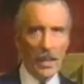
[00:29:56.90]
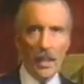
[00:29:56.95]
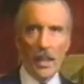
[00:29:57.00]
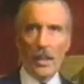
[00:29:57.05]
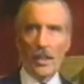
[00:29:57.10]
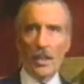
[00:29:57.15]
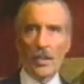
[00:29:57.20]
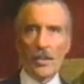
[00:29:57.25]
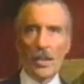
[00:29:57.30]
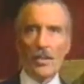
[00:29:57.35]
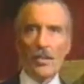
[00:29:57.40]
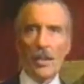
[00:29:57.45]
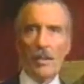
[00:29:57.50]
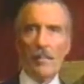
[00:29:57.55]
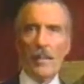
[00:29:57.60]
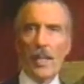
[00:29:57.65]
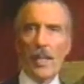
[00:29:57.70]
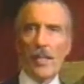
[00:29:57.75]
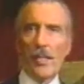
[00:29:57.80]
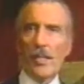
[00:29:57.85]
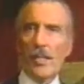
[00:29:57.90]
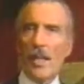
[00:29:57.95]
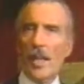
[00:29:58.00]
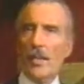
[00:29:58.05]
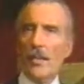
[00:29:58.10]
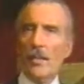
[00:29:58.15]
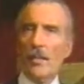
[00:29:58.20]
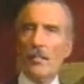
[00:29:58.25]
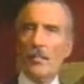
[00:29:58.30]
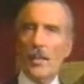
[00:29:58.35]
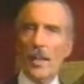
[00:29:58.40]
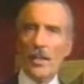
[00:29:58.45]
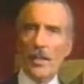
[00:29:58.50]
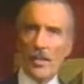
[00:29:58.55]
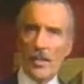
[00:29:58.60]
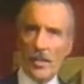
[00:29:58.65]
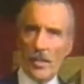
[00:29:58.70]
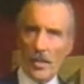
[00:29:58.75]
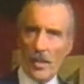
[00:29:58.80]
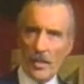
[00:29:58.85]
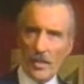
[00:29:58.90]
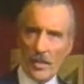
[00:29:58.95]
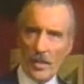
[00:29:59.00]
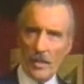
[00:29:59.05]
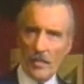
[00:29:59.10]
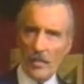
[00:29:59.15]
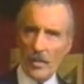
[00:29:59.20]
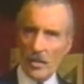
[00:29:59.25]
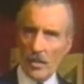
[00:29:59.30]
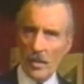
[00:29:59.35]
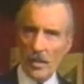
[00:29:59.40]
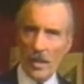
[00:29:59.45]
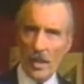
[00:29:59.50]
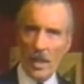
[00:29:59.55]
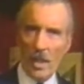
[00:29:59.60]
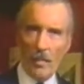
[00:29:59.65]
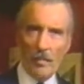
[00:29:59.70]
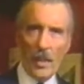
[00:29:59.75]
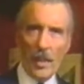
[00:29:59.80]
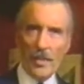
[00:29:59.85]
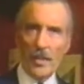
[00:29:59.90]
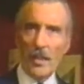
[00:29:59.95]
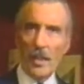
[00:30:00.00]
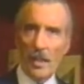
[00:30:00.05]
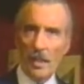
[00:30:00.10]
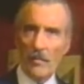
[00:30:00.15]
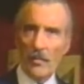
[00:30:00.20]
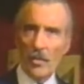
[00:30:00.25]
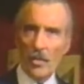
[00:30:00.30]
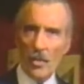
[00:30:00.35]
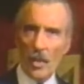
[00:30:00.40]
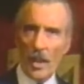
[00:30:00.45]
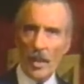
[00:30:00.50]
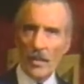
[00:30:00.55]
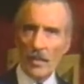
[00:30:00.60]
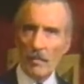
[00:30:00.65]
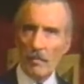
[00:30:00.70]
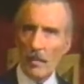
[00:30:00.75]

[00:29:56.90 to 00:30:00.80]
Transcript: He not only made scattered appearances on television, but even tried to